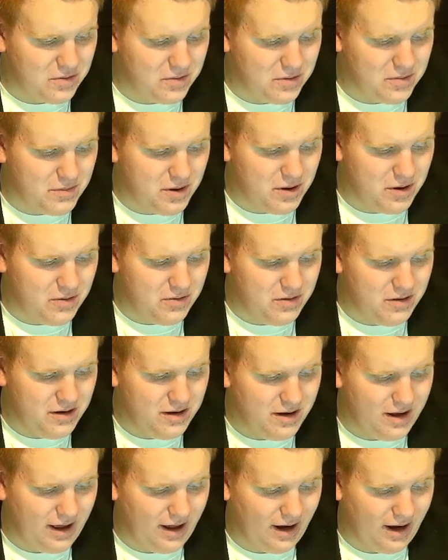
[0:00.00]
Ramon
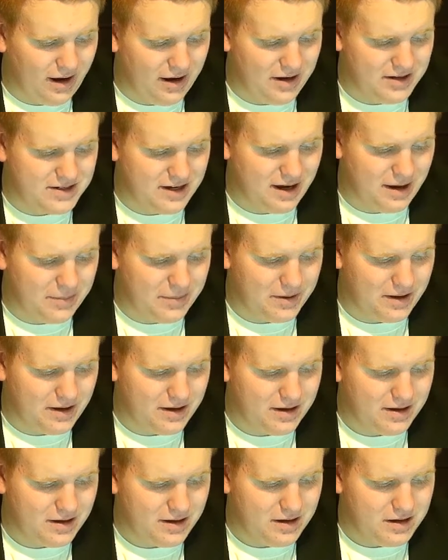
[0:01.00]
at Hot
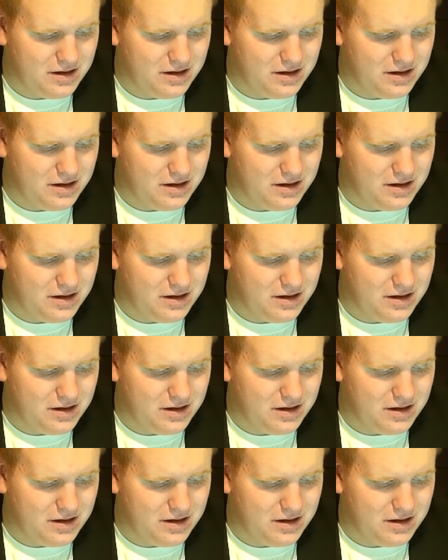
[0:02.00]
Topic,